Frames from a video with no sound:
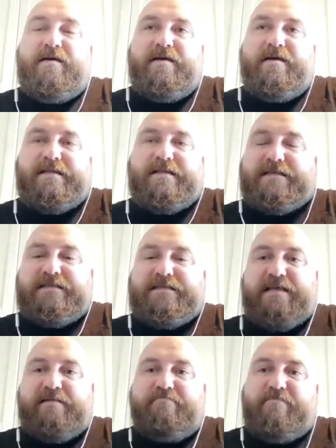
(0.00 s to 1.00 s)
does help
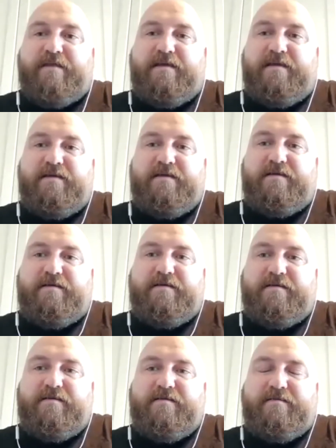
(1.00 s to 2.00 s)
me
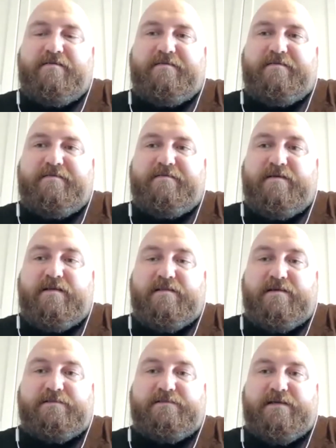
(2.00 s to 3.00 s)
a lot,
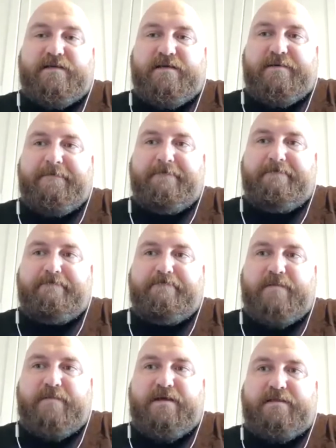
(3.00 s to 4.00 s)

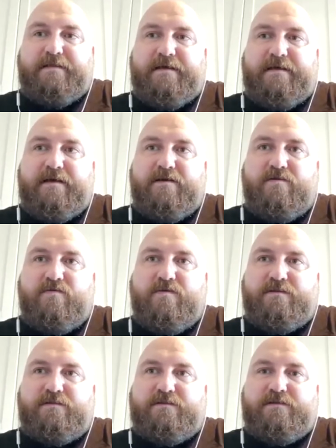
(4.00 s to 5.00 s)
and I go
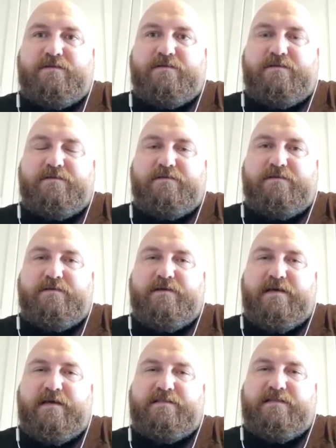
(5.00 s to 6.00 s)
on
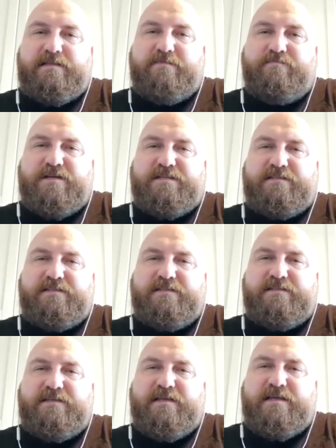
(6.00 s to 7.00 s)

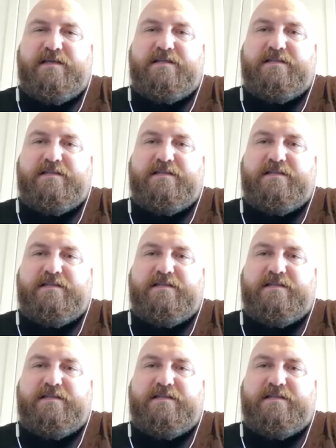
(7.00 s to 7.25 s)
antidepressants, and